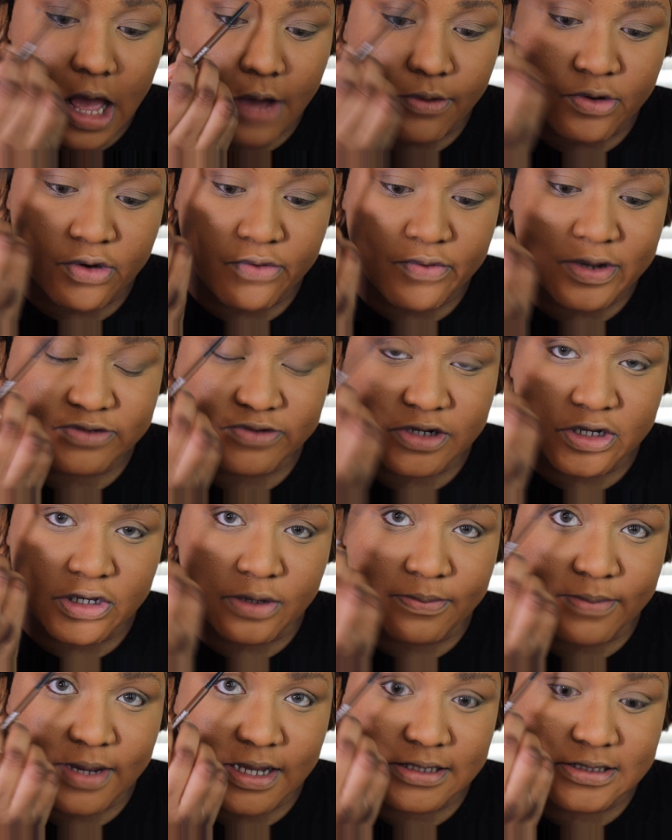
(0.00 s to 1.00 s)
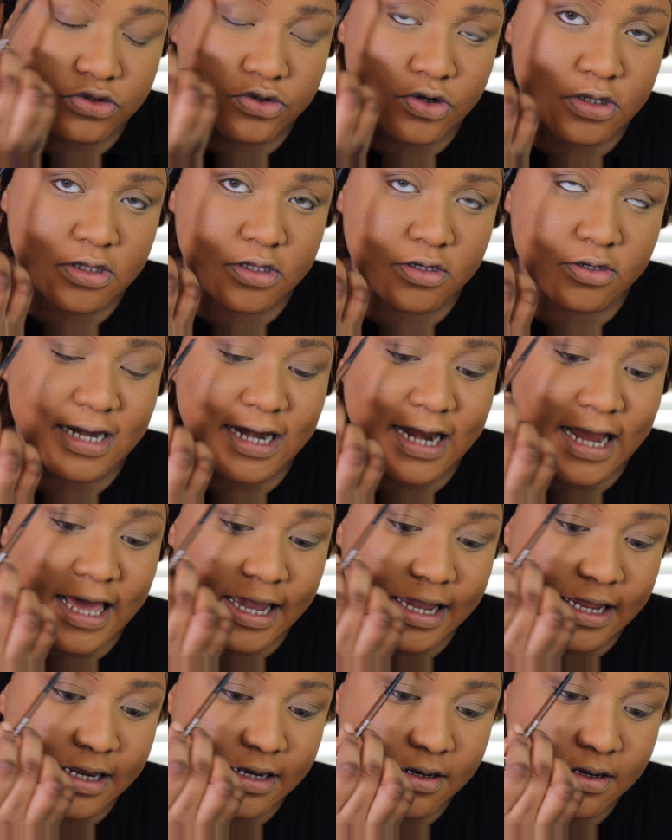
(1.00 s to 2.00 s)
I will always recommend draw the
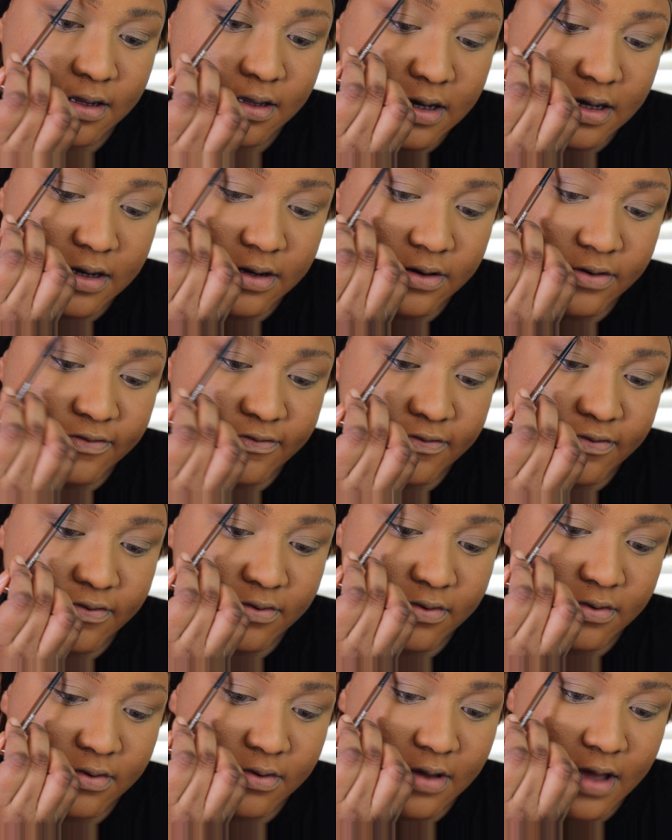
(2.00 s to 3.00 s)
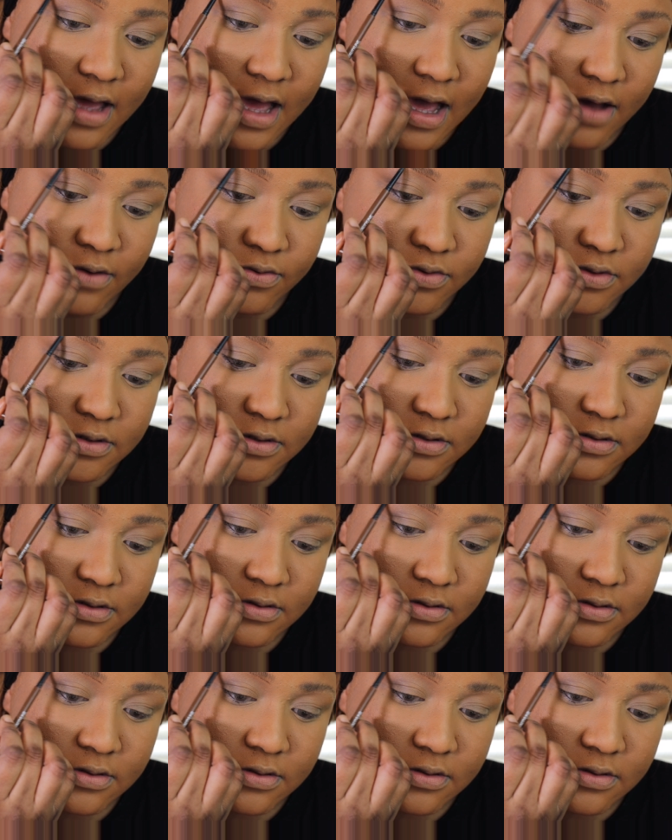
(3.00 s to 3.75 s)
line kind of out.